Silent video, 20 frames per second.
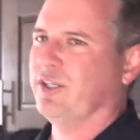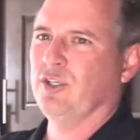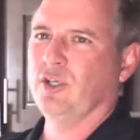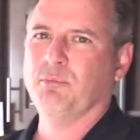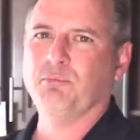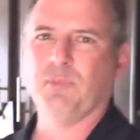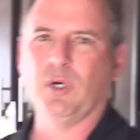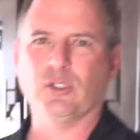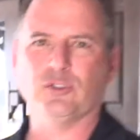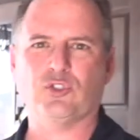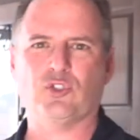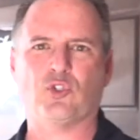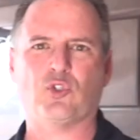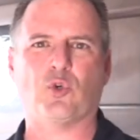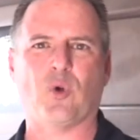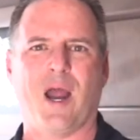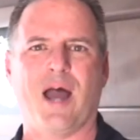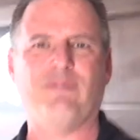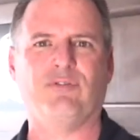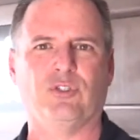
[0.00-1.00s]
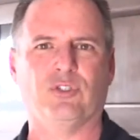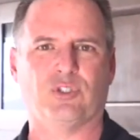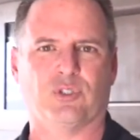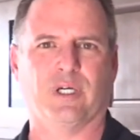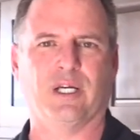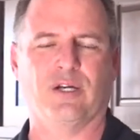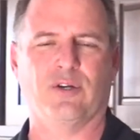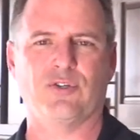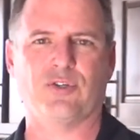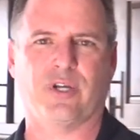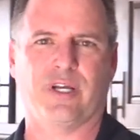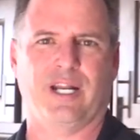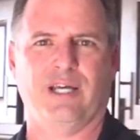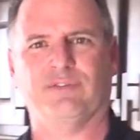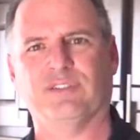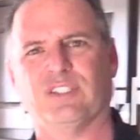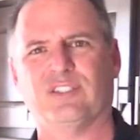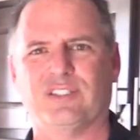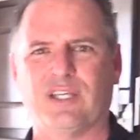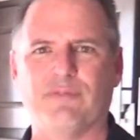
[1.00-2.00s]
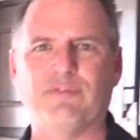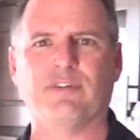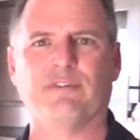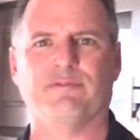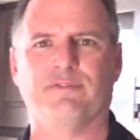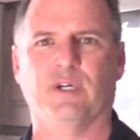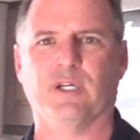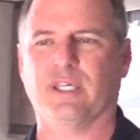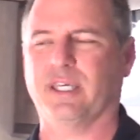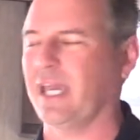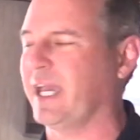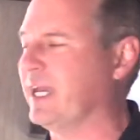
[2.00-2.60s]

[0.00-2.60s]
You know, most travel trailers are gonna have a 7-foot